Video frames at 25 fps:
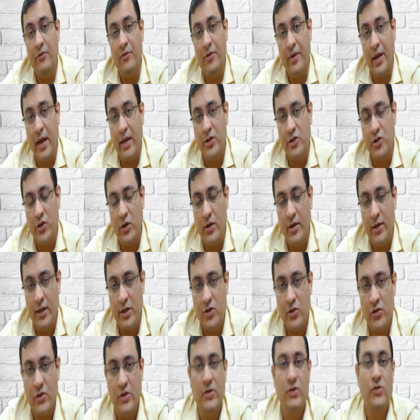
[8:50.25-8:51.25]
financial
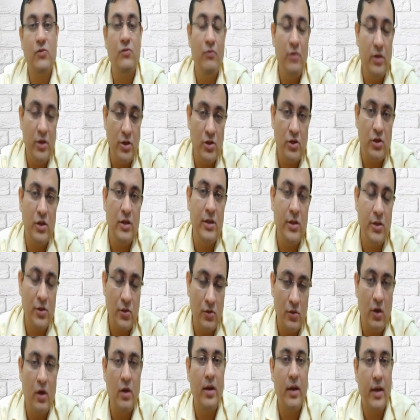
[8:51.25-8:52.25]
distress, which is
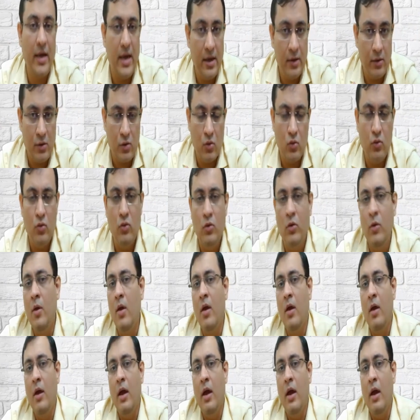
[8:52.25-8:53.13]
not again true.